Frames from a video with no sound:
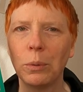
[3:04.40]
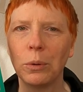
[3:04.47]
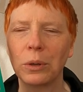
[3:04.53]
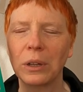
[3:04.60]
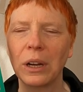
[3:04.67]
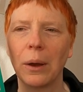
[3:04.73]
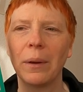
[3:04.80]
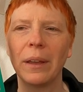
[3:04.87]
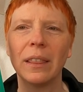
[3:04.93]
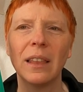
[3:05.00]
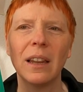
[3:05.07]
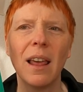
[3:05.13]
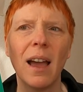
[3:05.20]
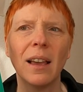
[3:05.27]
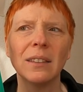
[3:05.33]
the book now, and
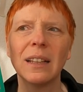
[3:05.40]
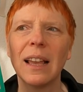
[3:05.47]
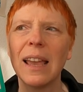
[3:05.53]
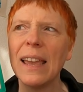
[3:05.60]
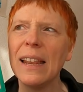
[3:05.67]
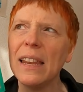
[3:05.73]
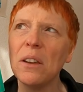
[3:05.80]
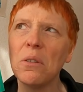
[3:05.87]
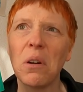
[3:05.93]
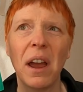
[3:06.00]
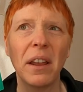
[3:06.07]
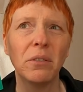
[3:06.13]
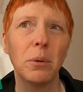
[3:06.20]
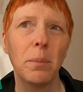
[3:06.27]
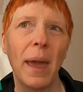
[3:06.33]
the last 80 or
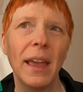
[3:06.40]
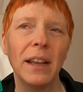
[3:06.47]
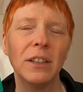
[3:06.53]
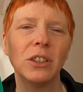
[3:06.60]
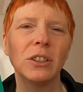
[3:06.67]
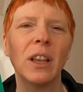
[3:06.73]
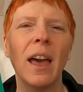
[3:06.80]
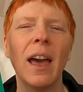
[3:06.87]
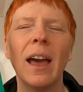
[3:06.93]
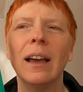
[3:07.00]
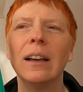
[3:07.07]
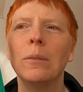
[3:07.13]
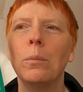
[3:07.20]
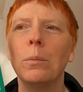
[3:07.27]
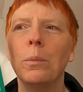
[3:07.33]
100 pages
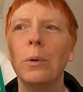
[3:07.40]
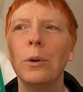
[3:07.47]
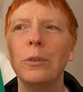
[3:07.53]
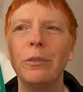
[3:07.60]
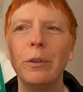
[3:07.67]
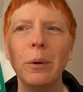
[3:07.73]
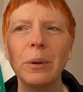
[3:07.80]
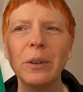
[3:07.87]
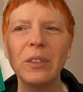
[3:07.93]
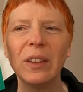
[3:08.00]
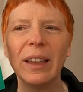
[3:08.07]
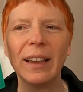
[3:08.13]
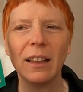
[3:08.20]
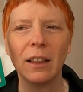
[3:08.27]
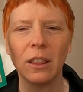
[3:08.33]
were
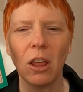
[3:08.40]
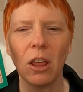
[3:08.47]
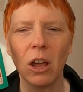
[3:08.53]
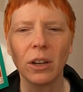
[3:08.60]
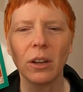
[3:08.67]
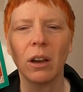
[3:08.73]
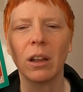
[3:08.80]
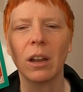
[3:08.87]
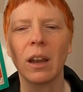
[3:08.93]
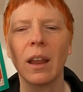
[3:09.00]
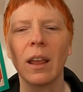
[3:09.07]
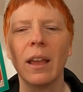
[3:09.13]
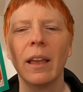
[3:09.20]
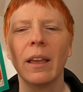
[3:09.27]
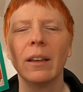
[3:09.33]
focusing a lot
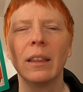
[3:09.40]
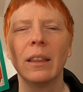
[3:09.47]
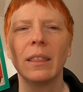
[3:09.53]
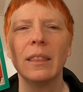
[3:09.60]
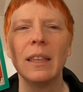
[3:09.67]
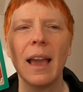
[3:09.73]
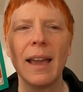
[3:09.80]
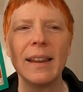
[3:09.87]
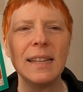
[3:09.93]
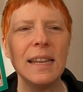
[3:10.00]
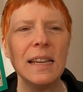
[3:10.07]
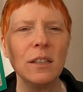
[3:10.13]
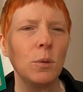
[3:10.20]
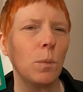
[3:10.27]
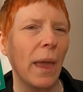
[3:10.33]
on the
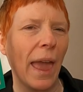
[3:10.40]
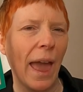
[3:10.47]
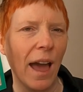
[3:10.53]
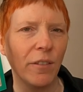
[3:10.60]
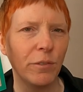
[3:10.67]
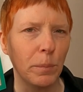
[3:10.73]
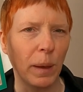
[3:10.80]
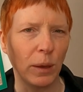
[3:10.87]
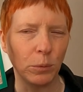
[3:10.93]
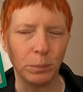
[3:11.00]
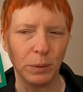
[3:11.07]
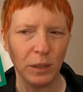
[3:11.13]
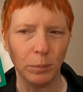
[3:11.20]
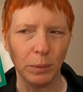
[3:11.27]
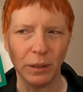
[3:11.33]
ideas we have
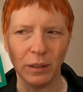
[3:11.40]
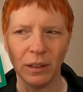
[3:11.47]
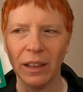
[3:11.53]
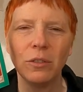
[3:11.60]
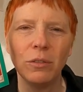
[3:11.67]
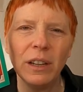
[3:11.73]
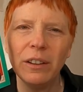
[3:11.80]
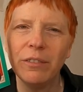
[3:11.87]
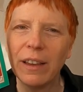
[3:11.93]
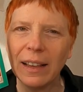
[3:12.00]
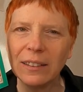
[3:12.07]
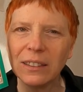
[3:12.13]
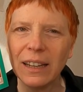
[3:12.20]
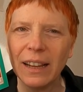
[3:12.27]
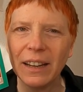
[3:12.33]
about people. It's really
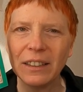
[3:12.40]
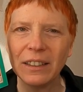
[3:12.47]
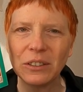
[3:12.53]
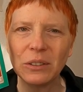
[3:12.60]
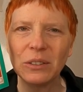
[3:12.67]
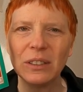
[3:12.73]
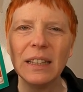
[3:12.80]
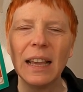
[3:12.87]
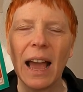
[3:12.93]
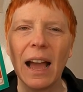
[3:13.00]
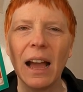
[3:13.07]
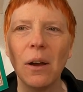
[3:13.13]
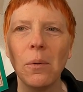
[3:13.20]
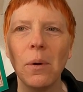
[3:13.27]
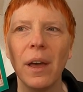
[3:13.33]
fascinating to see
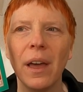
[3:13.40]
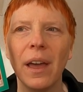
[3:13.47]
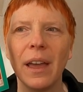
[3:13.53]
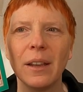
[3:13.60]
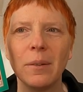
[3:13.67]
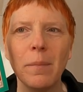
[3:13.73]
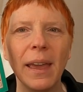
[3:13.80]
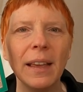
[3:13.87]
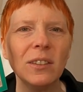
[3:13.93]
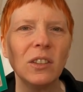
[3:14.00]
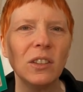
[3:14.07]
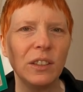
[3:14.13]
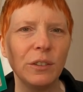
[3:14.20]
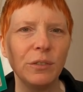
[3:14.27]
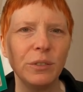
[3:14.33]
how it
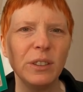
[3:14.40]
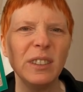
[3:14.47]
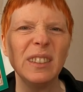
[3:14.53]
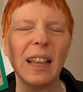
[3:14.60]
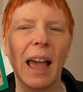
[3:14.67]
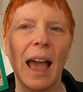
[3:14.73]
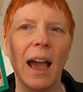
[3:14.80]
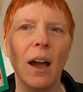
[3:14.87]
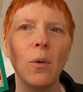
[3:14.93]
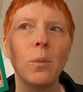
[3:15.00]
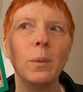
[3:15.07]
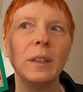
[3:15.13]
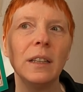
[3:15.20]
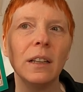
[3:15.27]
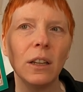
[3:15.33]
makes a difference how
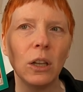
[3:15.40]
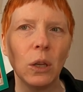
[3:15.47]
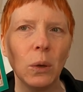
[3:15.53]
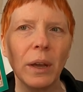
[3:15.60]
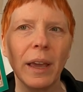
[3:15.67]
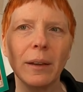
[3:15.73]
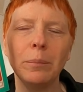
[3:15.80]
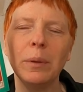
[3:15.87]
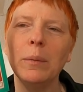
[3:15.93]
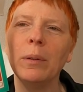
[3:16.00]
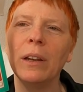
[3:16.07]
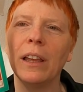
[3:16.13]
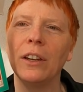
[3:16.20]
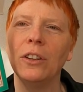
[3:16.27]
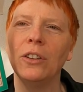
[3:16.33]
we look at
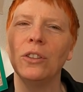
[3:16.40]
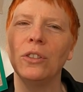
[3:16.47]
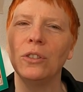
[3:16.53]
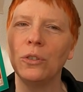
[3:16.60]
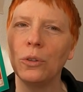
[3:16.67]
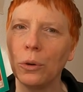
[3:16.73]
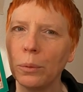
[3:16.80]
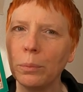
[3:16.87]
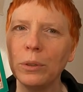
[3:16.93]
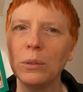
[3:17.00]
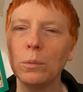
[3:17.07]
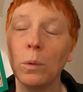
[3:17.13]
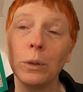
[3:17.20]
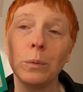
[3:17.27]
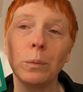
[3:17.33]
people and
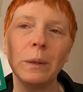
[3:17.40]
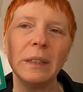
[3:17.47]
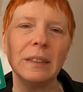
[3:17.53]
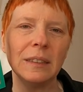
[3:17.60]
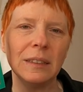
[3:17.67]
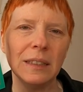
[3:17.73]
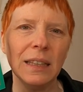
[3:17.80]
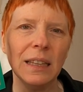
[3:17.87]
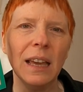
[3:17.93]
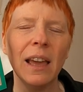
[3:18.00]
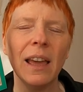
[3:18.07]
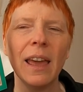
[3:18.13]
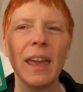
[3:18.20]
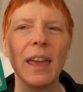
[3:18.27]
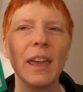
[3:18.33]
interpret what we see
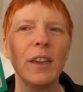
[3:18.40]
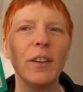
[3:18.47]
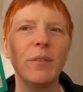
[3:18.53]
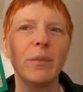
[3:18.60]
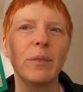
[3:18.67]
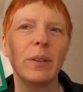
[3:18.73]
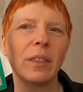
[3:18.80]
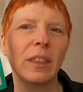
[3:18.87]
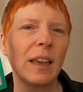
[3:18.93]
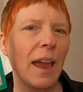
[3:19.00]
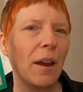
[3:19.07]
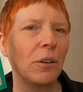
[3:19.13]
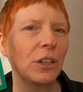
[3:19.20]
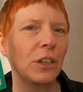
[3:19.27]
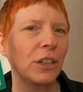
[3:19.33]
if the
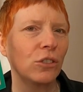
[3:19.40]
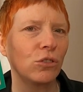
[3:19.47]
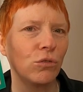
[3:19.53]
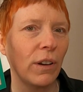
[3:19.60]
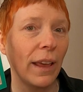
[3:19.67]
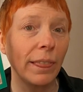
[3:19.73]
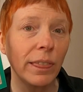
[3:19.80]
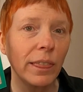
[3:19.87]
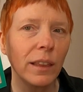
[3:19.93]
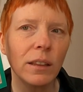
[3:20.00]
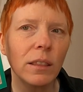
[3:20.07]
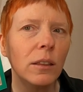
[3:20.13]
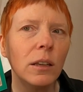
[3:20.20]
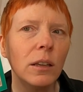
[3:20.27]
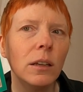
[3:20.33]
characters read
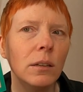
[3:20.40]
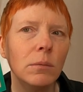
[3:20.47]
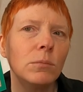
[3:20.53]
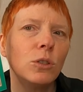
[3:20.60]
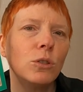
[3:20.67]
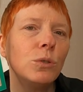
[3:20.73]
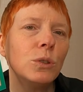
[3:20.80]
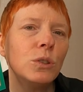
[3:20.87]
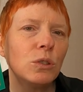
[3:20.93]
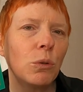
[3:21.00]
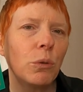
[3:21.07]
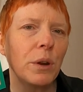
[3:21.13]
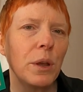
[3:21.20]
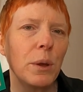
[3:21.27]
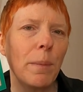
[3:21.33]
the true
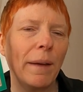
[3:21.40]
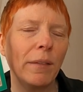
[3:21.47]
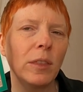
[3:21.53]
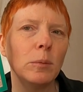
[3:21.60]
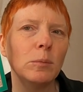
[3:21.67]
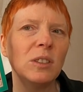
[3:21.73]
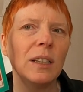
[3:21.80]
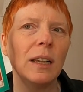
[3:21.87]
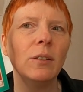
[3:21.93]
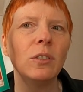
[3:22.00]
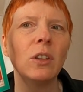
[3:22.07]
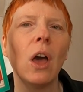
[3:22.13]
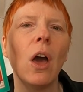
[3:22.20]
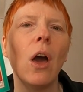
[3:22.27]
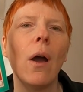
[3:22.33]
story about
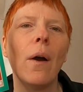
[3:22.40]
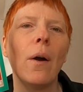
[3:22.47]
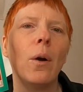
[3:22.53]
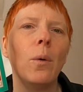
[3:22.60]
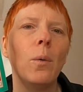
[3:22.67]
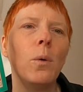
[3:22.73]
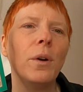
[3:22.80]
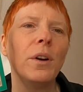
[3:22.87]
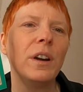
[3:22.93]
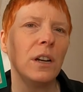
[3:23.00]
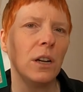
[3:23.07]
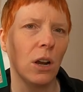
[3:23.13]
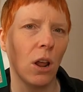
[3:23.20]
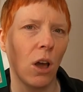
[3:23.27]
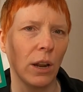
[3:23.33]
themselves or
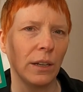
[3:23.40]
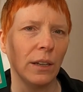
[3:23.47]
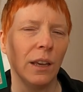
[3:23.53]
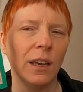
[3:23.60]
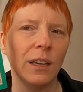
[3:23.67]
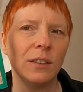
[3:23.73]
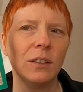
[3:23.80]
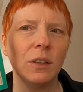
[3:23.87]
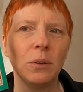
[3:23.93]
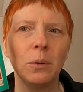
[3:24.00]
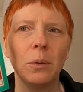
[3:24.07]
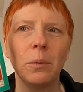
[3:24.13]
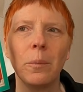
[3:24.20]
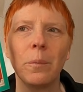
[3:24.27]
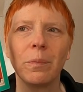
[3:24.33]
not.
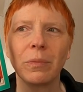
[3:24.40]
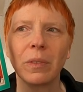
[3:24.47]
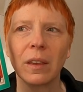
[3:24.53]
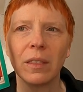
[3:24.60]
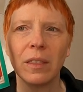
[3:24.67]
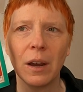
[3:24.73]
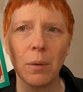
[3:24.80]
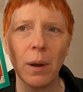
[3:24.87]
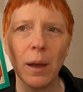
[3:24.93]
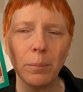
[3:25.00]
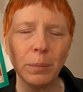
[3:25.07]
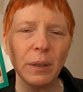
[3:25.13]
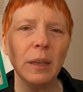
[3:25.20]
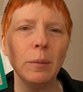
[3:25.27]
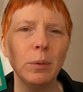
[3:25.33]
So there
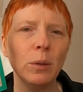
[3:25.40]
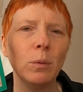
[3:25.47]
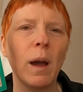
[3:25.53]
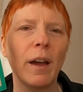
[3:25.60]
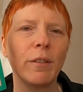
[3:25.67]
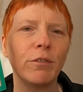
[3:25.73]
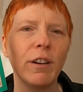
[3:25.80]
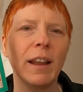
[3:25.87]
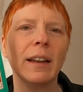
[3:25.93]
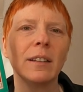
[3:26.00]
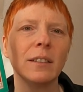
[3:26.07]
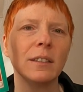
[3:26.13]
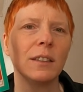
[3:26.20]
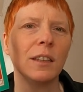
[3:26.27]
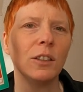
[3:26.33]
are people who have
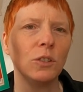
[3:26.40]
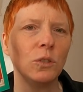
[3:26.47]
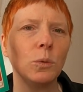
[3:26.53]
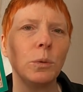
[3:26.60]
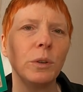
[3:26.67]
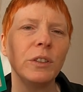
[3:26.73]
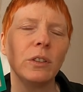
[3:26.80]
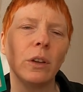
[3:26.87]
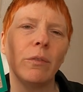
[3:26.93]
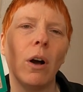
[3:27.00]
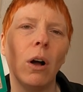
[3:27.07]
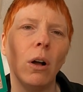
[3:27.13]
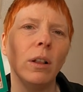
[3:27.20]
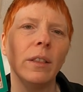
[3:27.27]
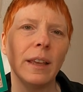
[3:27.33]
read the stories of
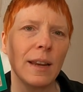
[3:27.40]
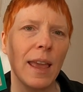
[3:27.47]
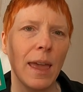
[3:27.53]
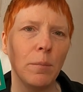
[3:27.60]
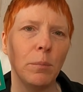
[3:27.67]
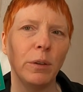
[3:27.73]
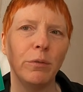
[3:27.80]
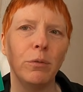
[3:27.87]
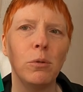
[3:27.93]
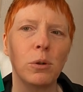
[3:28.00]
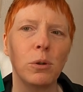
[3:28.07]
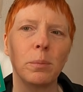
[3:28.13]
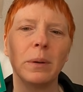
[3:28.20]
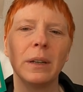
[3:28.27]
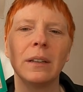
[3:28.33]
all that came
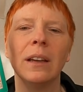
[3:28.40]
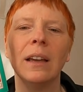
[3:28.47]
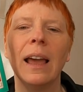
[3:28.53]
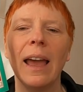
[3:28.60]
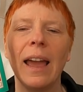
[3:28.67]
before, but